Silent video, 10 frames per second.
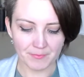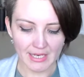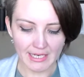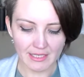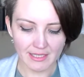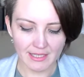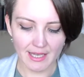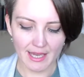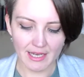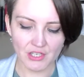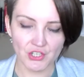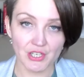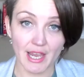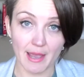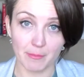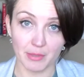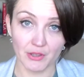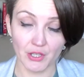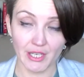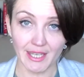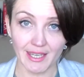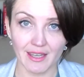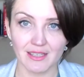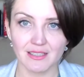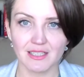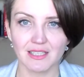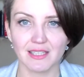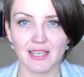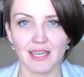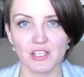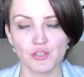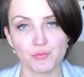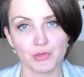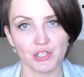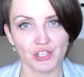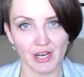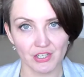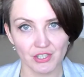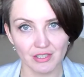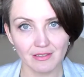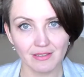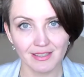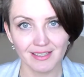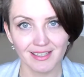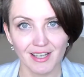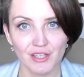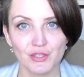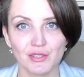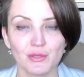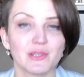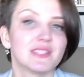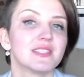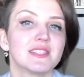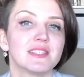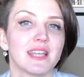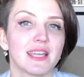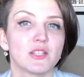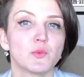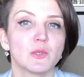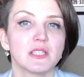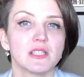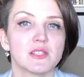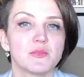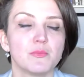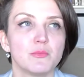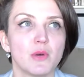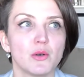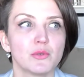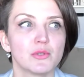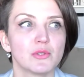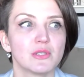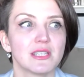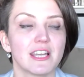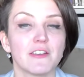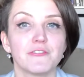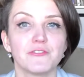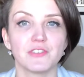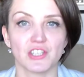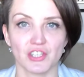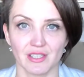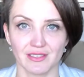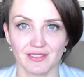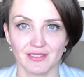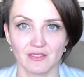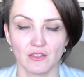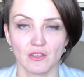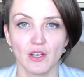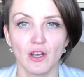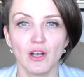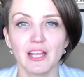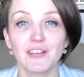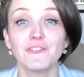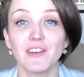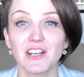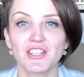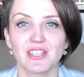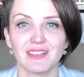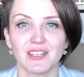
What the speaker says: engage empathy and engage projection to understand what is most efficient. Like functionally,